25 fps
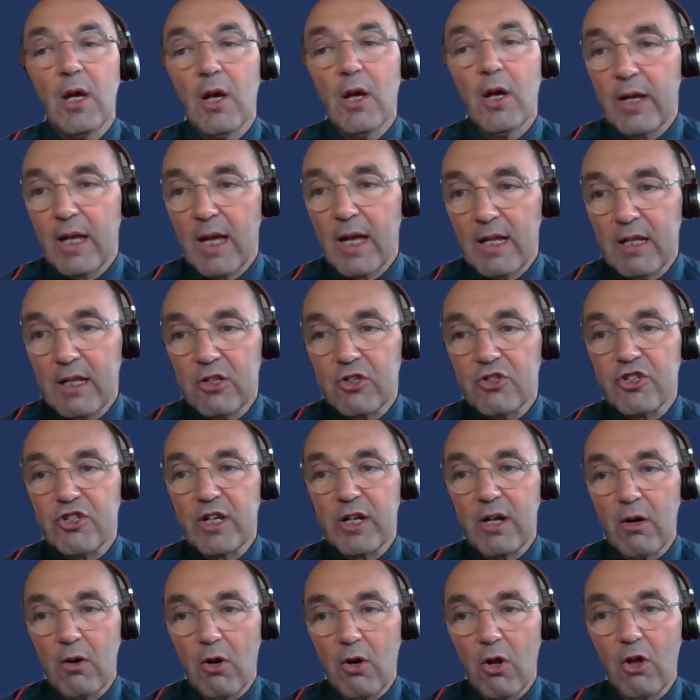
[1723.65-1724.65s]
Again,
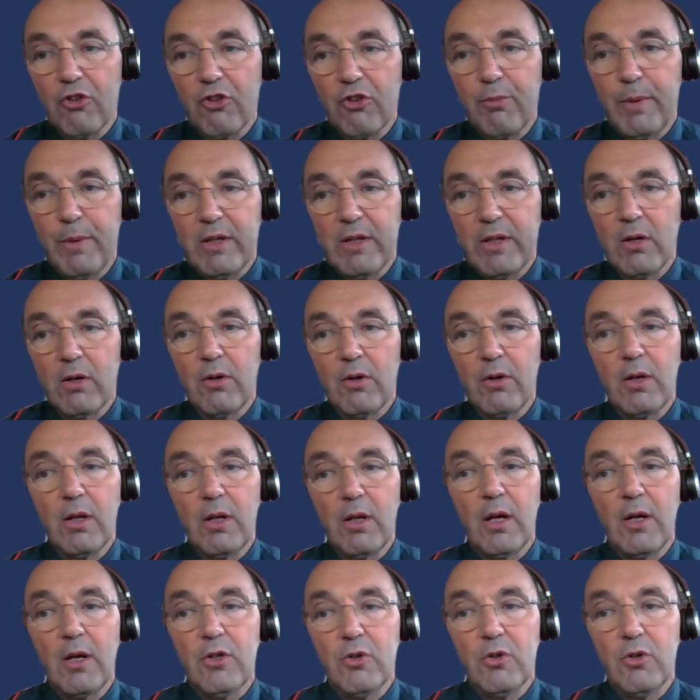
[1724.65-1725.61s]
general hospital, uh,